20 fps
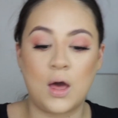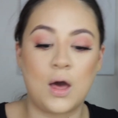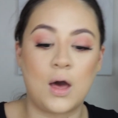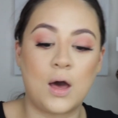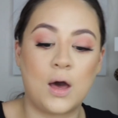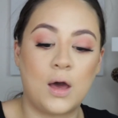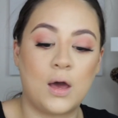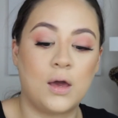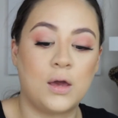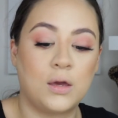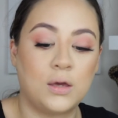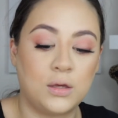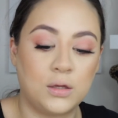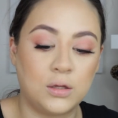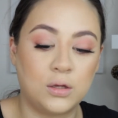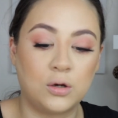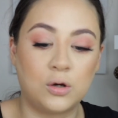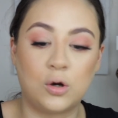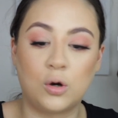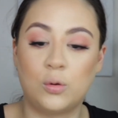I
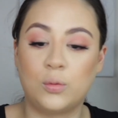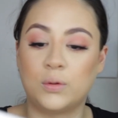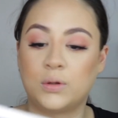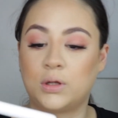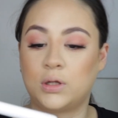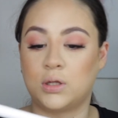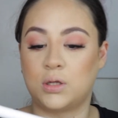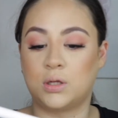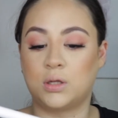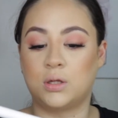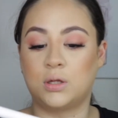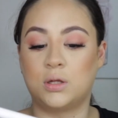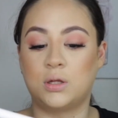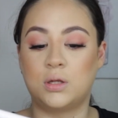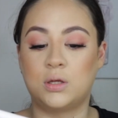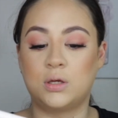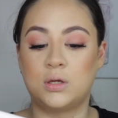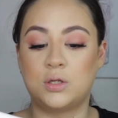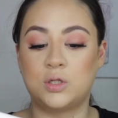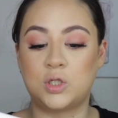go with the
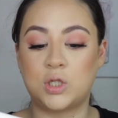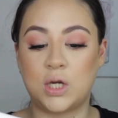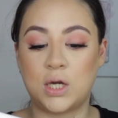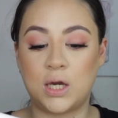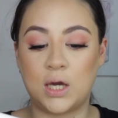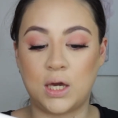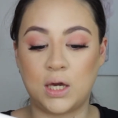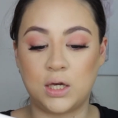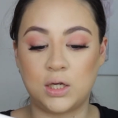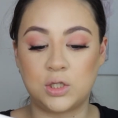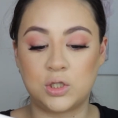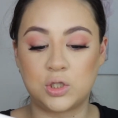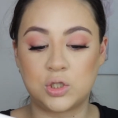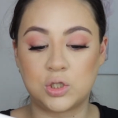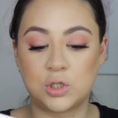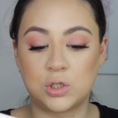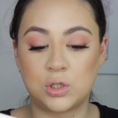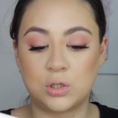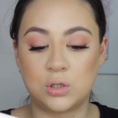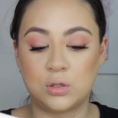
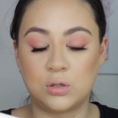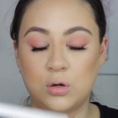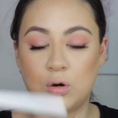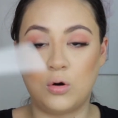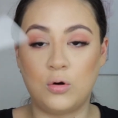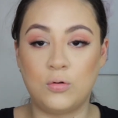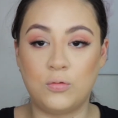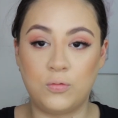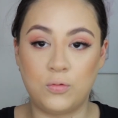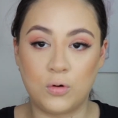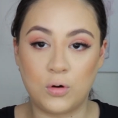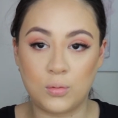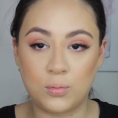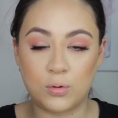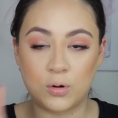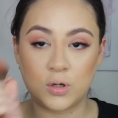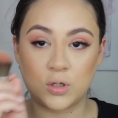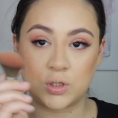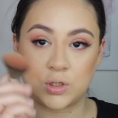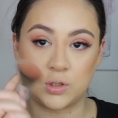JH04
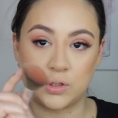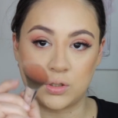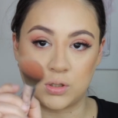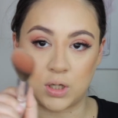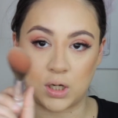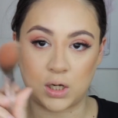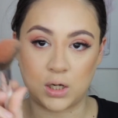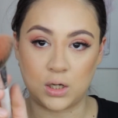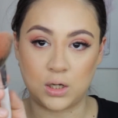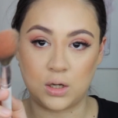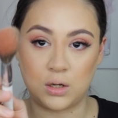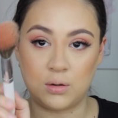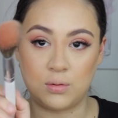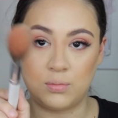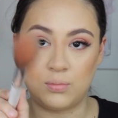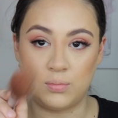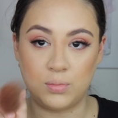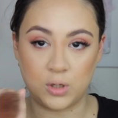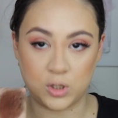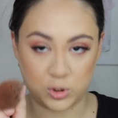brush. It's like a
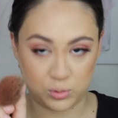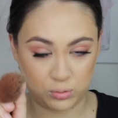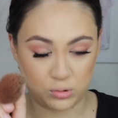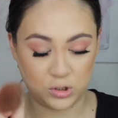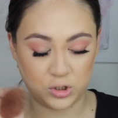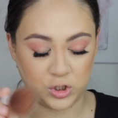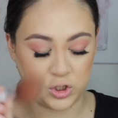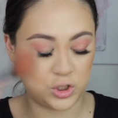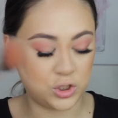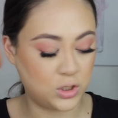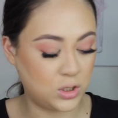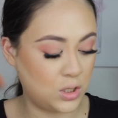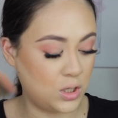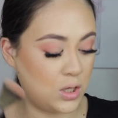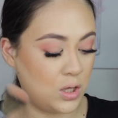blush brush.